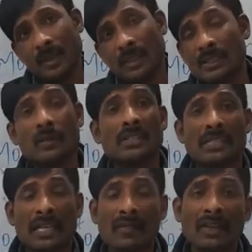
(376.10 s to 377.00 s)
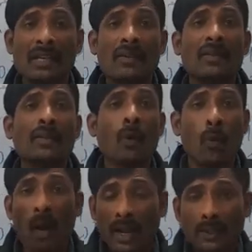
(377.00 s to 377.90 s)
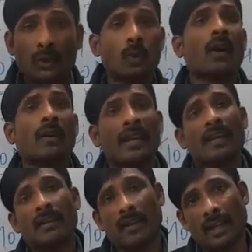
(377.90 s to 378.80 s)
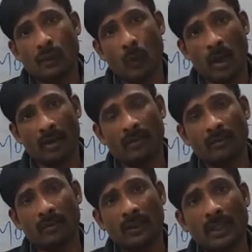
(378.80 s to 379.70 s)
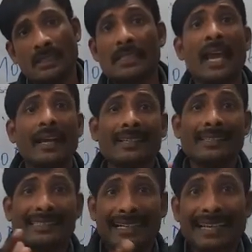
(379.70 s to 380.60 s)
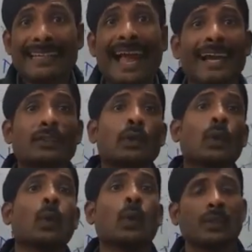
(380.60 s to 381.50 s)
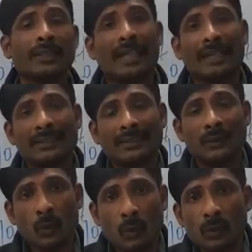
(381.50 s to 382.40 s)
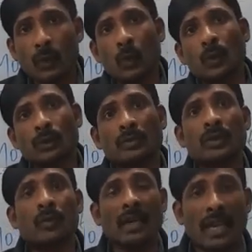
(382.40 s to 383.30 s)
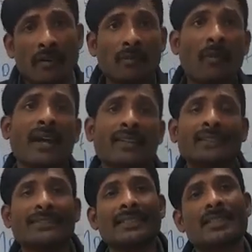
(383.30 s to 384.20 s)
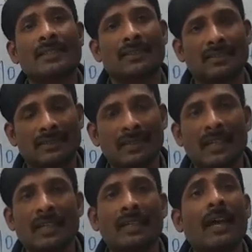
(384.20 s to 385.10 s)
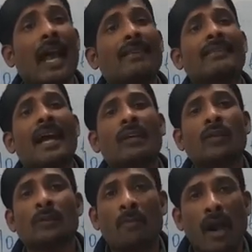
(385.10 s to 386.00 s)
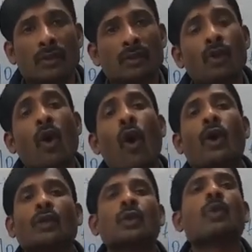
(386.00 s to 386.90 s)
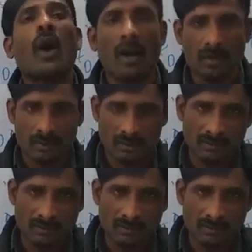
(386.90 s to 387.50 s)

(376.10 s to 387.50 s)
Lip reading: She was never given the oil to her hair as well. She had the second hand clothes, that is those clothes which were left by the sisters, and that was passed on to her.